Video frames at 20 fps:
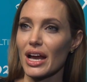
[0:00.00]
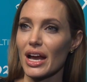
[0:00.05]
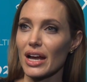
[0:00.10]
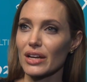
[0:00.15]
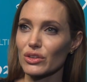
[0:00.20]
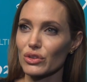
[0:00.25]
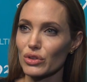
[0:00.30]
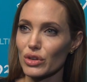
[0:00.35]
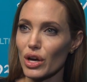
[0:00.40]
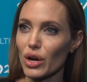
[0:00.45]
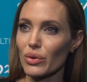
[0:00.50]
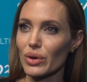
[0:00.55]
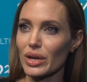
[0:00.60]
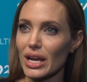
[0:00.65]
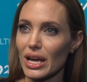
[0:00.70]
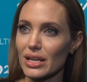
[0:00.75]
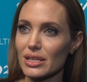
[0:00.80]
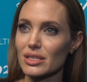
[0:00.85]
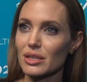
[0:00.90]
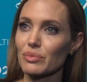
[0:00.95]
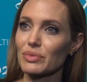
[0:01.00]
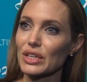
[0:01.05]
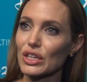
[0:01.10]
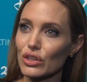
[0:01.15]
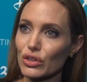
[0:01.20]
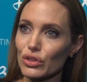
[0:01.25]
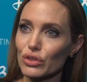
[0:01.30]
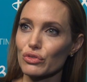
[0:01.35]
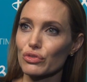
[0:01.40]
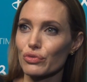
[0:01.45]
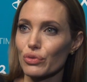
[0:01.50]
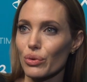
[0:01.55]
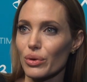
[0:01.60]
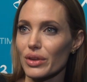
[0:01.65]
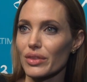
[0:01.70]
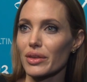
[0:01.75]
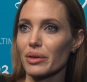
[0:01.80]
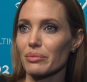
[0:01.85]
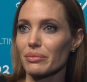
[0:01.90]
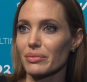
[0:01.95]
and you know it has something good
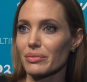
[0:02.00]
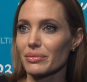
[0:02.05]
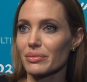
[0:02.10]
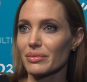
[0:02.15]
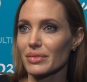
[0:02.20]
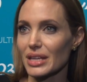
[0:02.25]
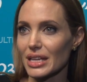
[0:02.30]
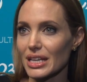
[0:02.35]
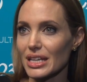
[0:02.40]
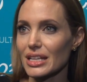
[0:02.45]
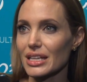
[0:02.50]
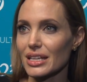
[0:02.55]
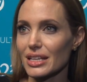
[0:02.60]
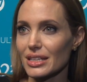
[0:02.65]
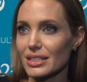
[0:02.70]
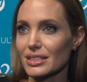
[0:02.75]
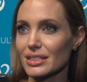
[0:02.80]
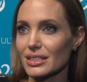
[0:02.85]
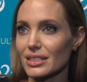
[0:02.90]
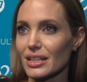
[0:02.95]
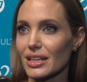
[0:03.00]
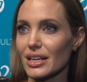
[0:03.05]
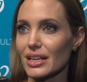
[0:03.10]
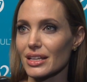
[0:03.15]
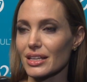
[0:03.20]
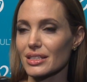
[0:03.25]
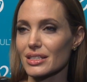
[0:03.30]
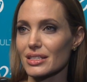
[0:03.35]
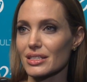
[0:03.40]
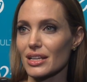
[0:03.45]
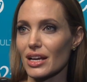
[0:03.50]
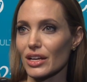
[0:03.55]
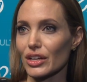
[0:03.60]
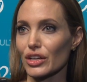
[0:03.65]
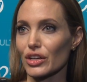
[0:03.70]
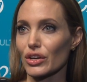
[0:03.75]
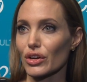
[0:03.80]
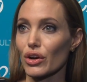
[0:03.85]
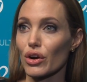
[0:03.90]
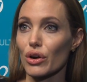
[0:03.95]
for them in it, and it's not
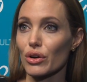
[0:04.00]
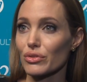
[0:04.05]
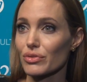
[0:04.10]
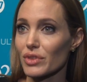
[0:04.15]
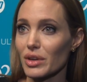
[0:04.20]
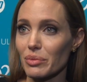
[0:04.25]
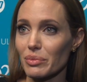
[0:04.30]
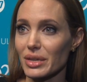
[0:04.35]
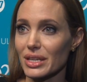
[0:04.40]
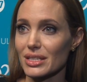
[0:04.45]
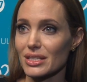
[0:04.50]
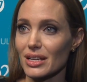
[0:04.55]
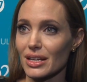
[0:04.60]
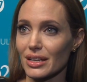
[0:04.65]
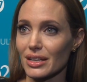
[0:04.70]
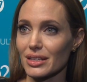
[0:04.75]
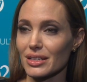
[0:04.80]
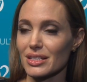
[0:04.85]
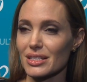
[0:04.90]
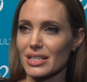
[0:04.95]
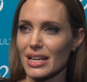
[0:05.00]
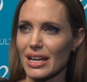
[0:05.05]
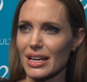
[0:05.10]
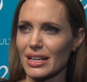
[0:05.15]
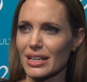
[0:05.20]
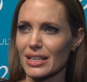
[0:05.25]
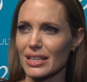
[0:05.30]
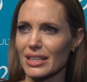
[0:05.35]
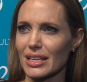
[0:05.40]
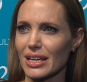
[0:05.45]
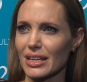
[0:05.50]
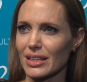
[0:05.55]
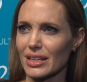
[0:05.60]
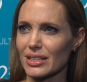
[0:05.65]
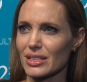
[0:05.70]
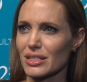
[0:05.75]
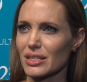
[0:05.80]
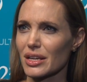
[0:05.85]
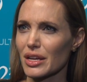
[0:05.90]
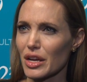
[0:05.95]
going to hurt them, and it's not going to say anything
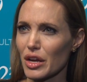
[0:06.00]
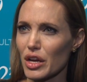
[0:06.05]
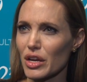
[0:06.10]
that's